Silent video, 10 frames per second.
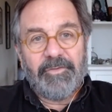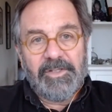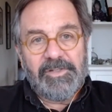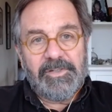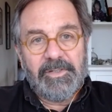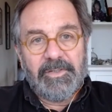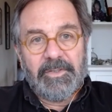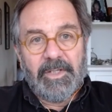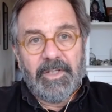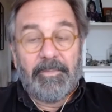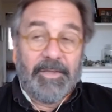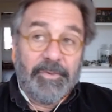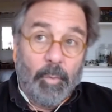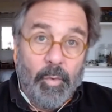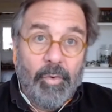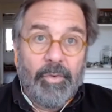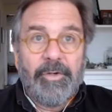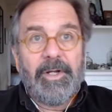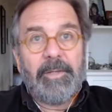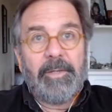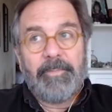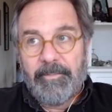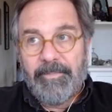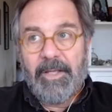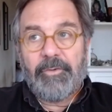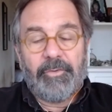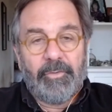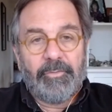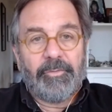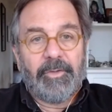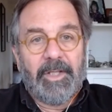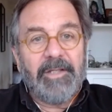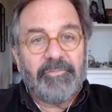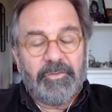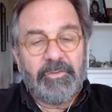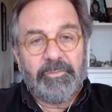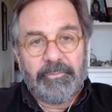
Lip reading: epiphanies about the war, but about her own life too.